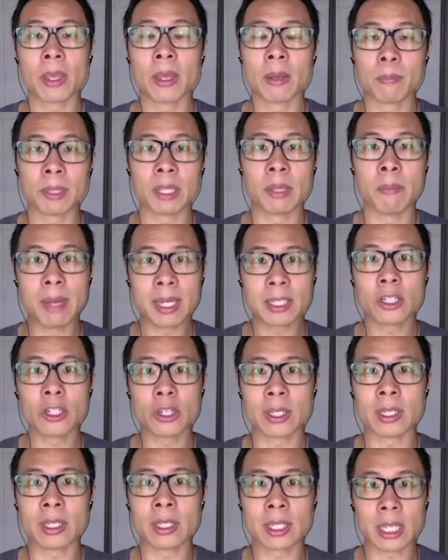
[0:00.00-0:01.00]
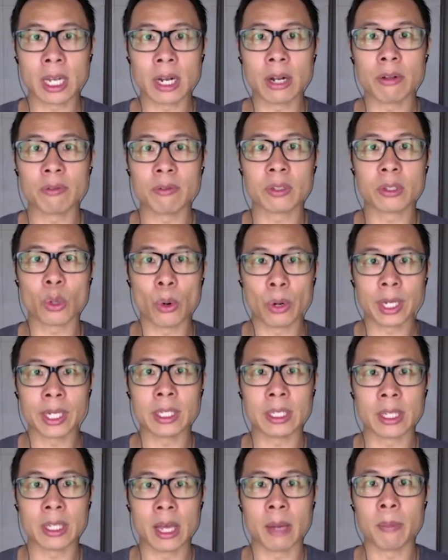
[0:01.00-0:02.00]
But the messages, instead of talking
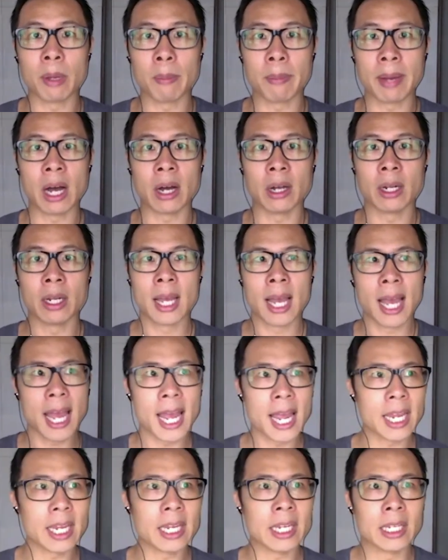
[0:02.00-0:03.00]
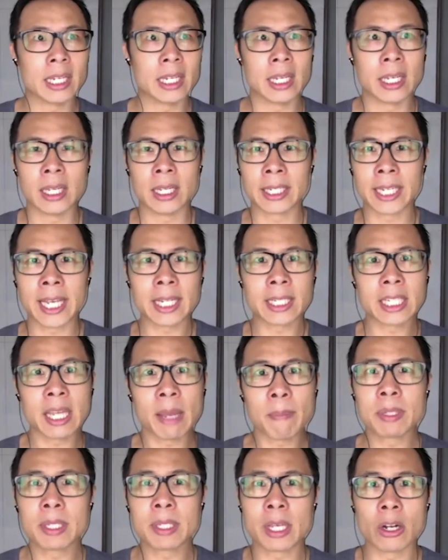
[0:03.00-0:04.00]
to them about, hey, get
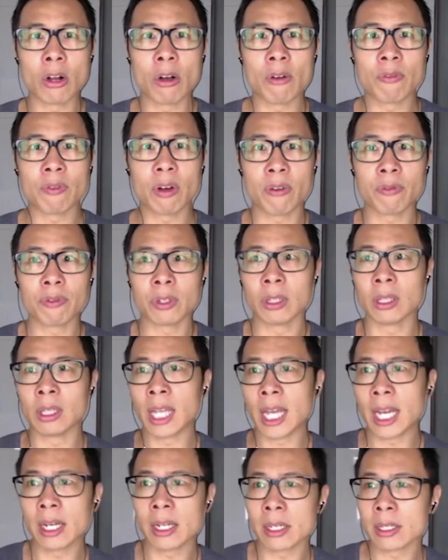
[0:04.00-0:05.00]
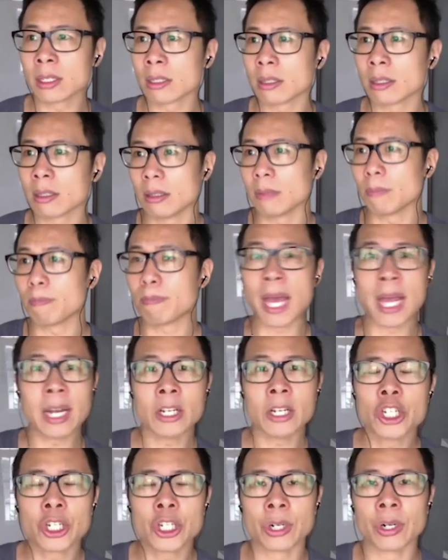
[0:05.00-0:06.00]
10% off your latest pet
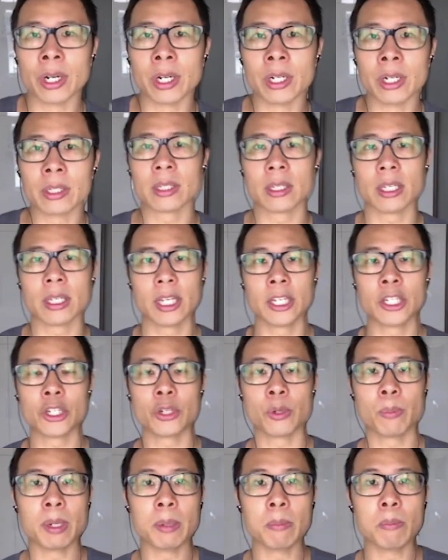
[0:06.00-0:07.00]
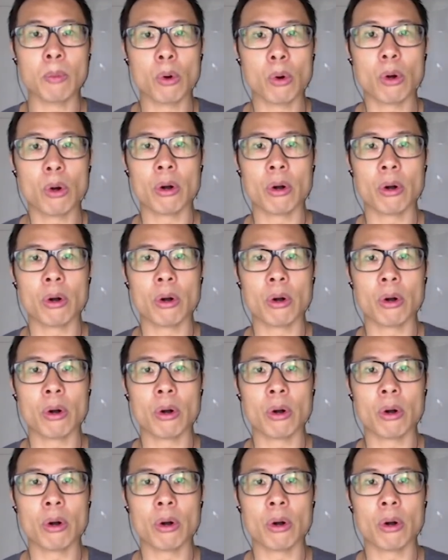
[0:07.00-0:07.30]
insurance, it should be more